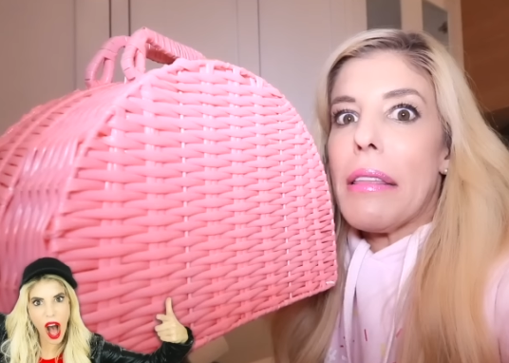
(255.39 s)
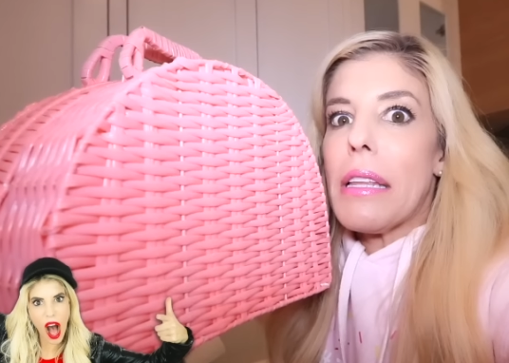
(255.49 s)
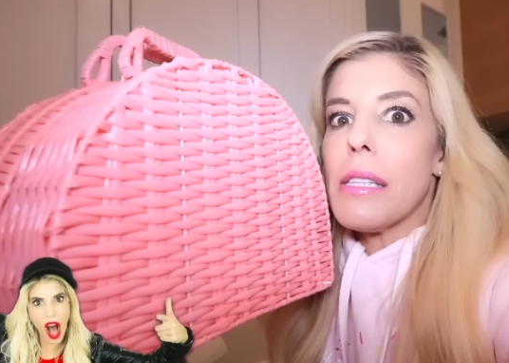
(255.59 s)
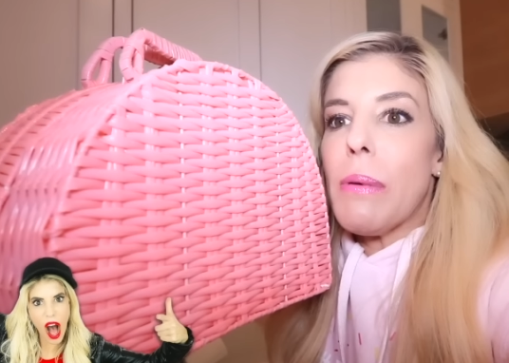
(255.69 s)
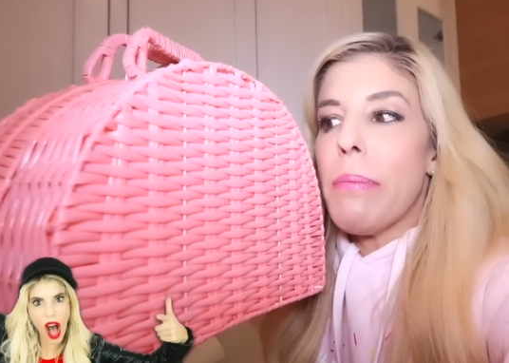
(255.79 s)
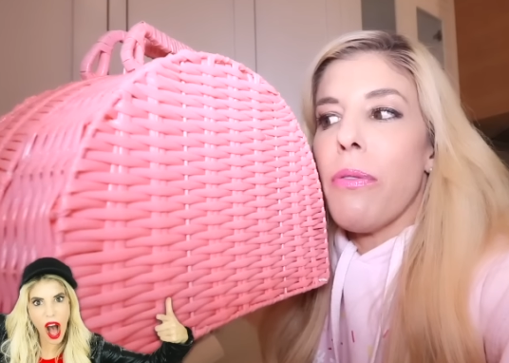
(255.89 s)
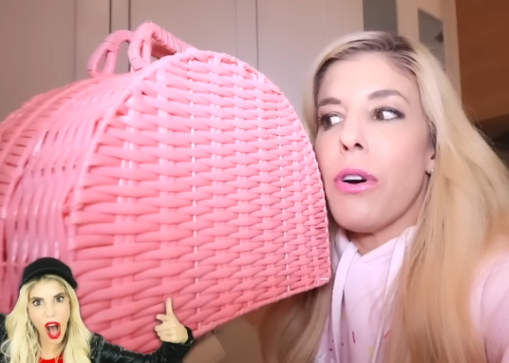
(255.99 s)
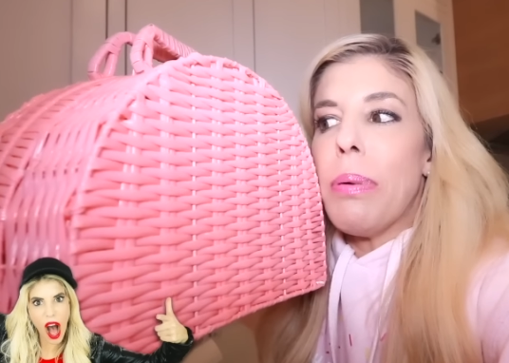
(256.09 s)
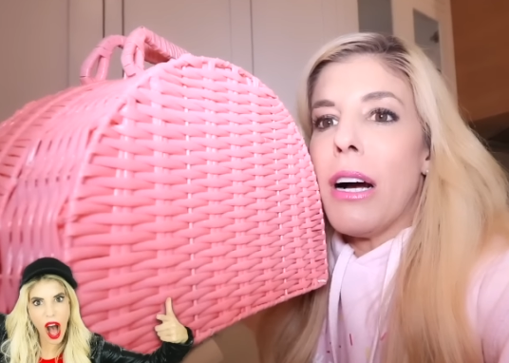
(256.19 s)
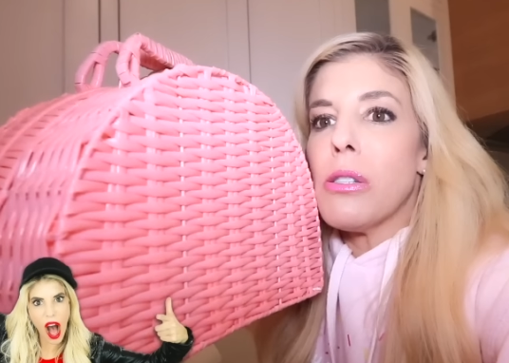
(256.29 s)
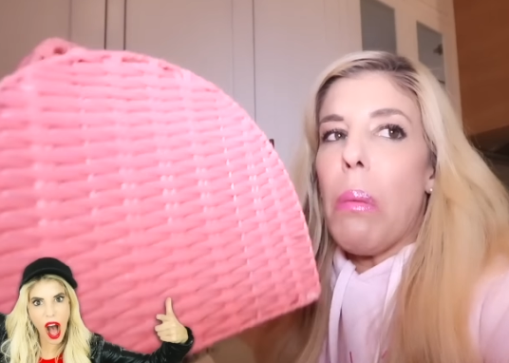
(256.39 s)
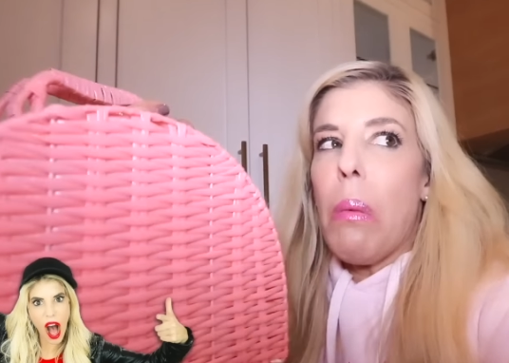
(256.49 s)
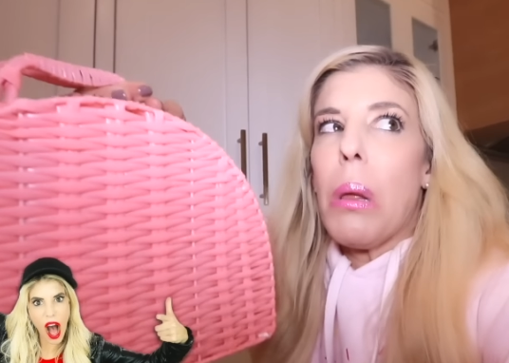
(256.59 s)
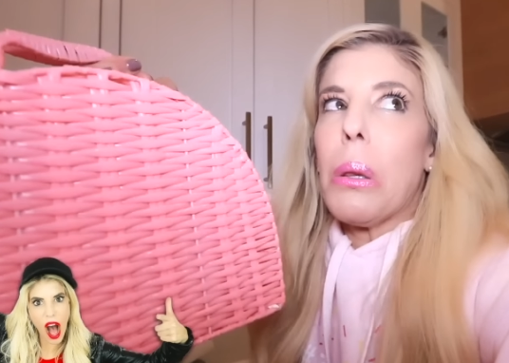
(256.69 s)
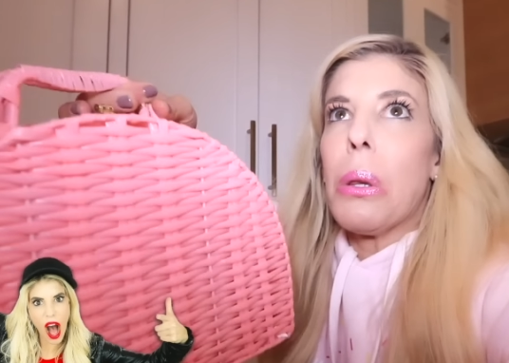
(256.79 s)
Speaker 1: I think this might be four
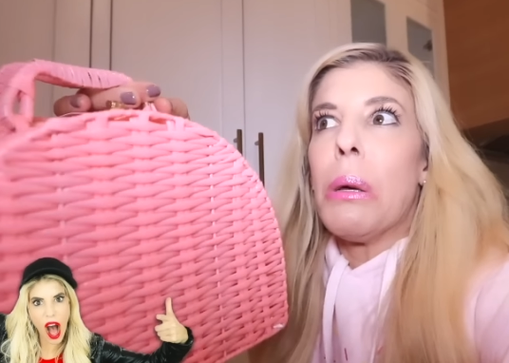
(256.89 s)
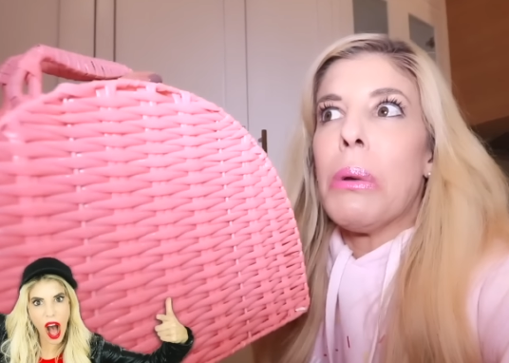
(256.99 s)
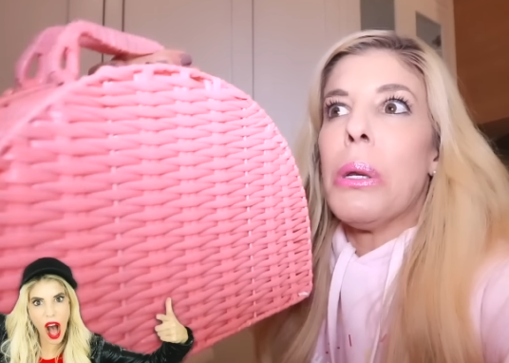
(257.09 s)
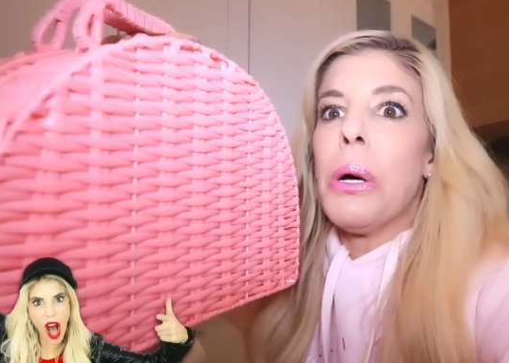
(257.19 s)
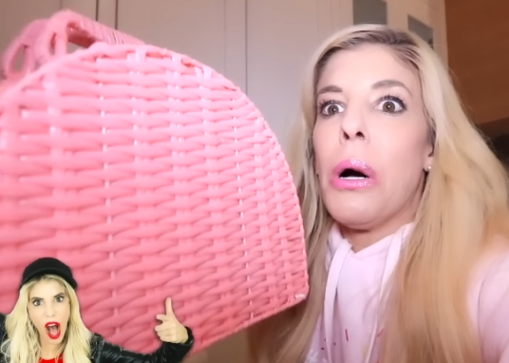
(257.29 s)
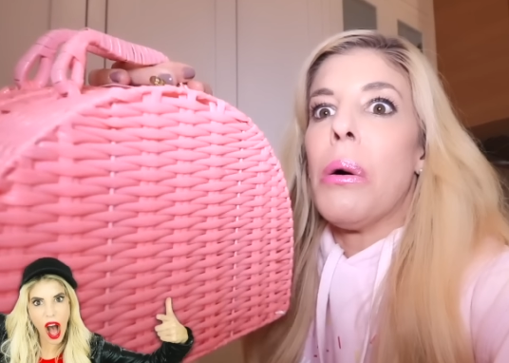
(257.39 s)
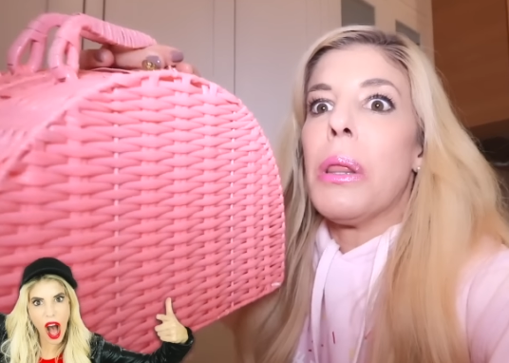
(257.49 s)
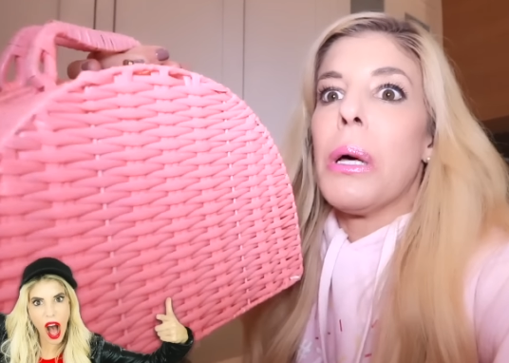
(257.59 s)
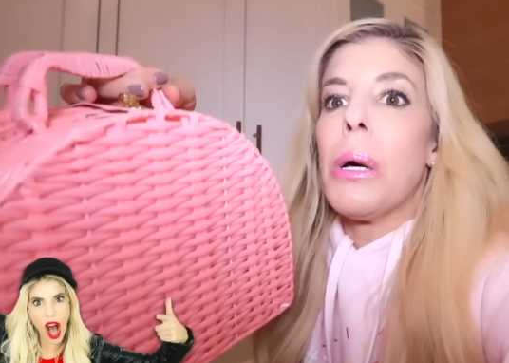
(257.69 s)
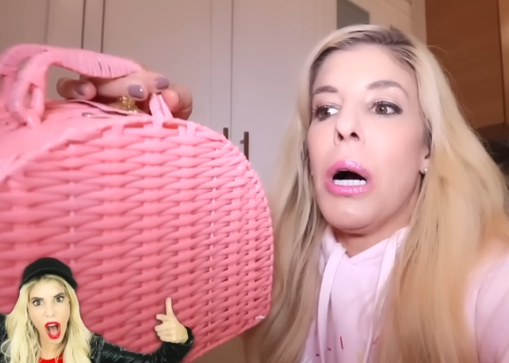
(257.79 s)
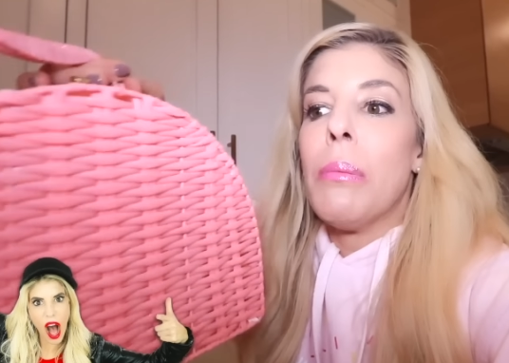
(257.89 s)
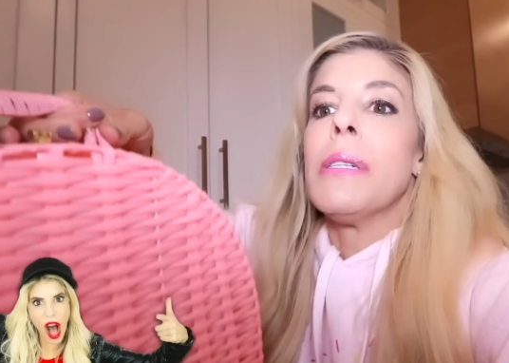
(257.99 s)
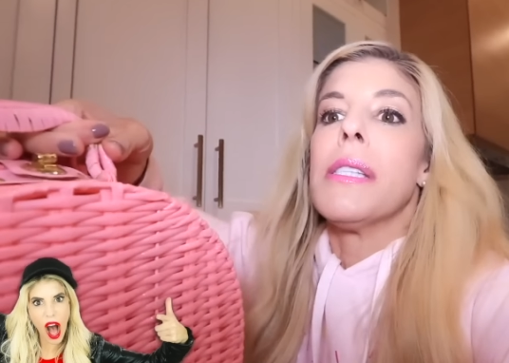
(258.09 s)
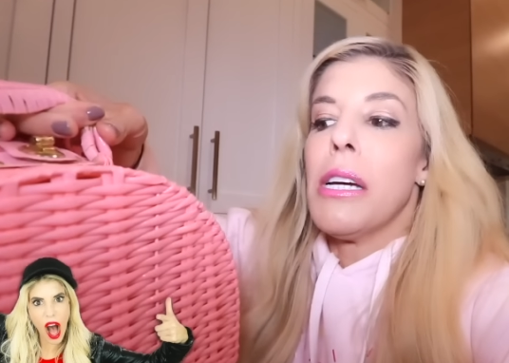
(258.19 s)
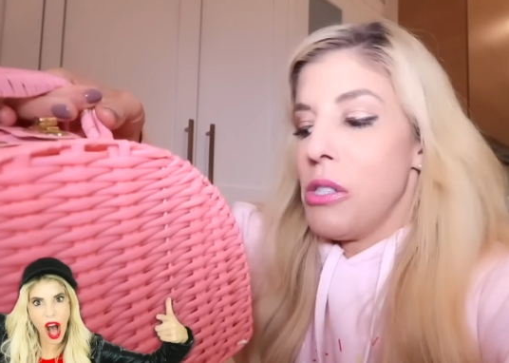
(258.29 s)
pounds. Let me know in the
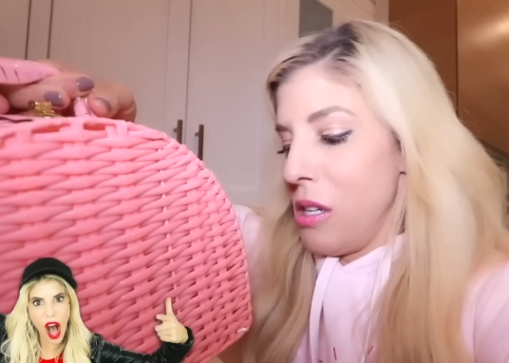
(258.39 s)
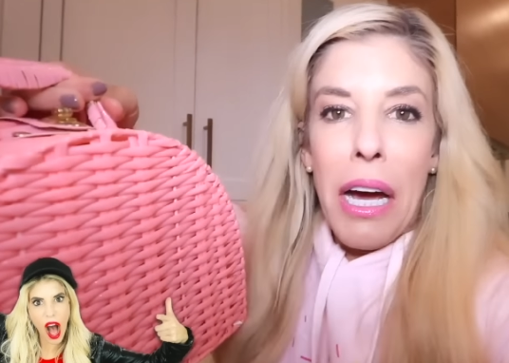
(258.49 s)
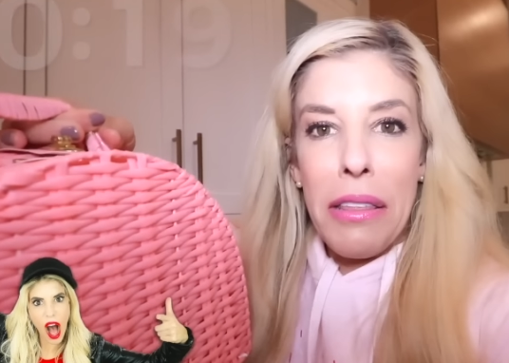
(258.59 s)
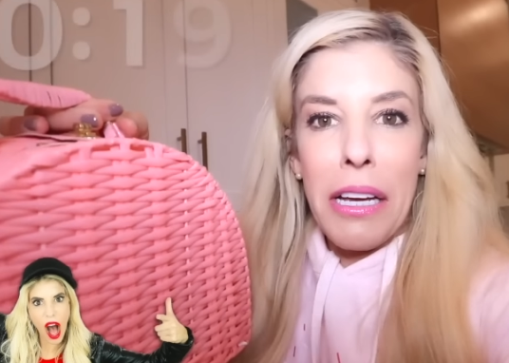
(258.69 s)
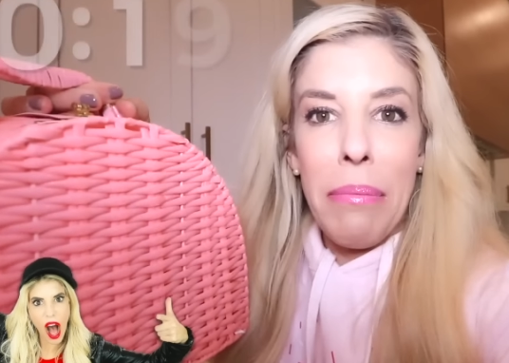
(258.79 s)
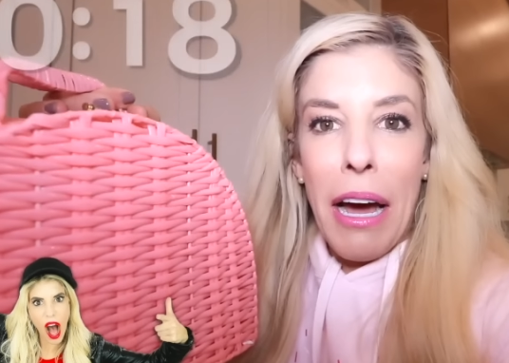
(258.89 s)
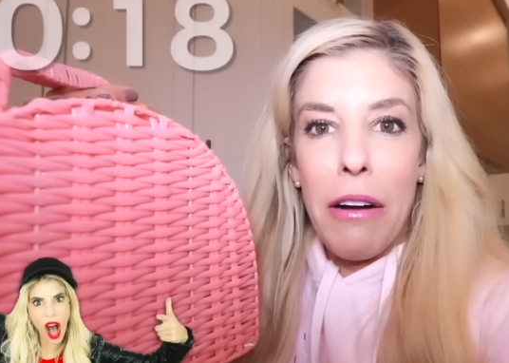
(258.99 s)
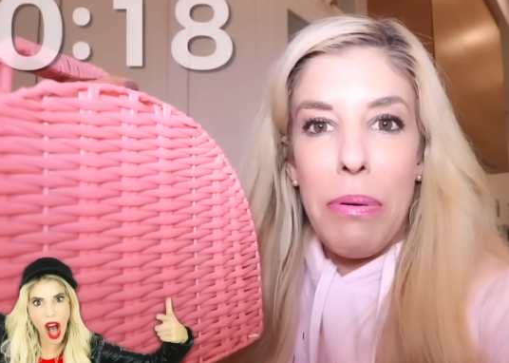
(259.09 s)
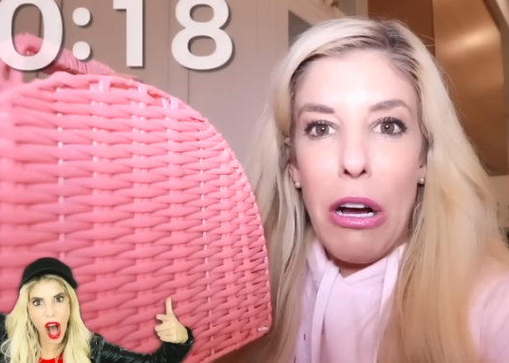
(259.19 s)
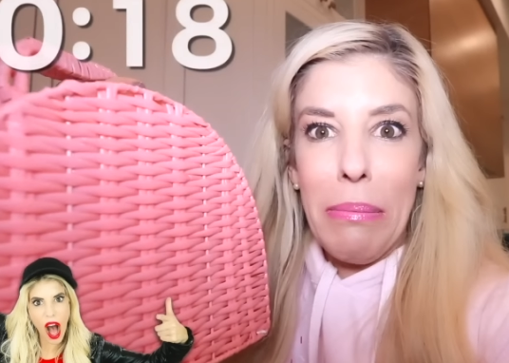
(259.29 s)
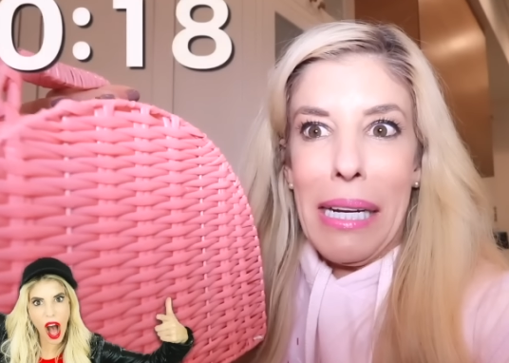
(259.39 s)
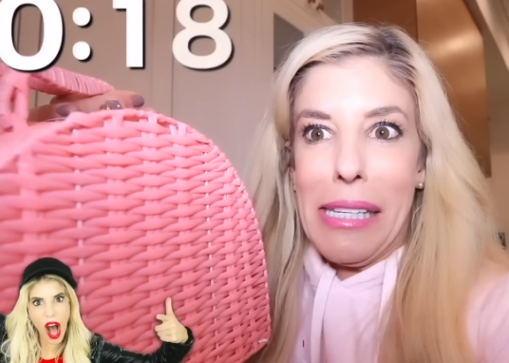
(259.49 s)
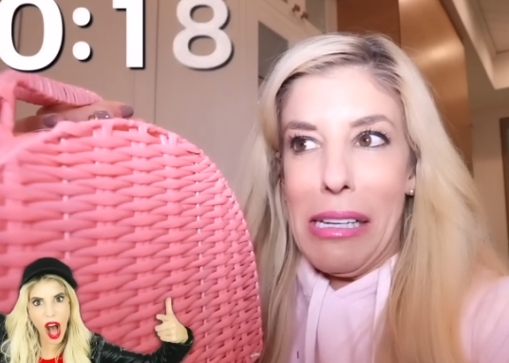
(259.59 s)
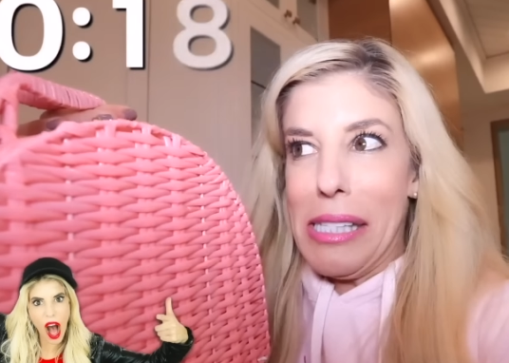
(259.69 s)
comment section. I think I might have broke my tea